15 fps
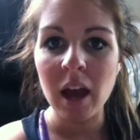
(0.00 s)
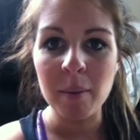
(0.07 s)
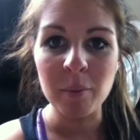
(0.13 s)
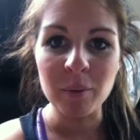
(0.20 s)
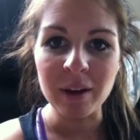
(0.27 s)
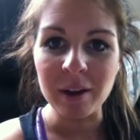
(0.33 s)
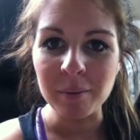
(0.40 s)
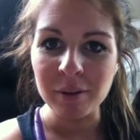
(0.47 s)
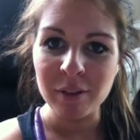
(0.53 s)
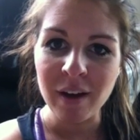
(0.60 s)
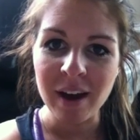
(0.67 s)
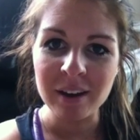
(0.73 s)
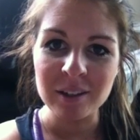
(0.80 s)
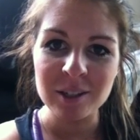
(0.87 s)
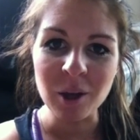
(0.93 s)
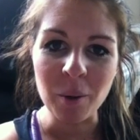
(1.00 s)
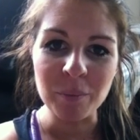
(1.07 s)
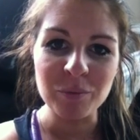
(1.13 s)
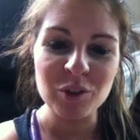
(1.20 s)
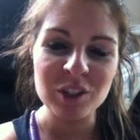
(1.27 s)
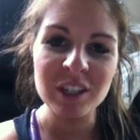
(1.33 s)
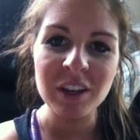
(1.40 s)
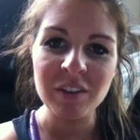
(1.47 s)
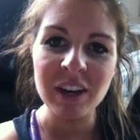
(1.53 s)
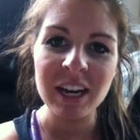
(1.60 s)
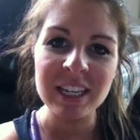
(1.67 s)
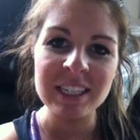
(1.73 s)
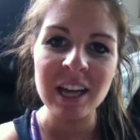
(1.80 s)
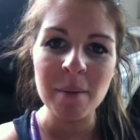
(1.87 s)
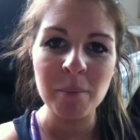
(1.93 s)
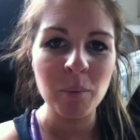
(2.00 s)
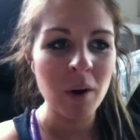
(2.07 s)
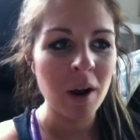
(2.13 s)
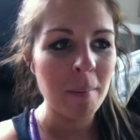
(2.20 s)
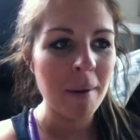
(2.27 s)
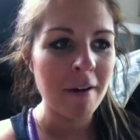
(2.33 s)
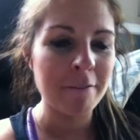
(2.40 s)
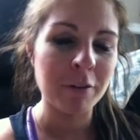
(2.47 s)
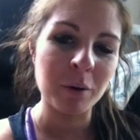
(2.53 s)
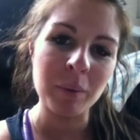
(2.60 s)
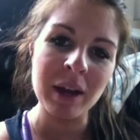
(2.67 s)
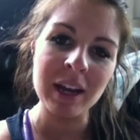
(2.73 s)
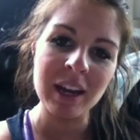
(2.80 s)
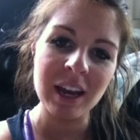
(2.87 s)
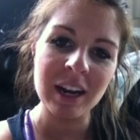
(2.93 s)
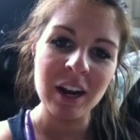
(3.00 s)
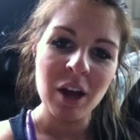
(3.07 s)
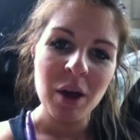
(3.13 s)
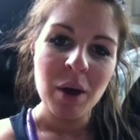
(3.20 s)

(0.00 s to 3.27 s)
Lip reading: I'm okay with that. So just to give you a heads up where I'm at for weight gain,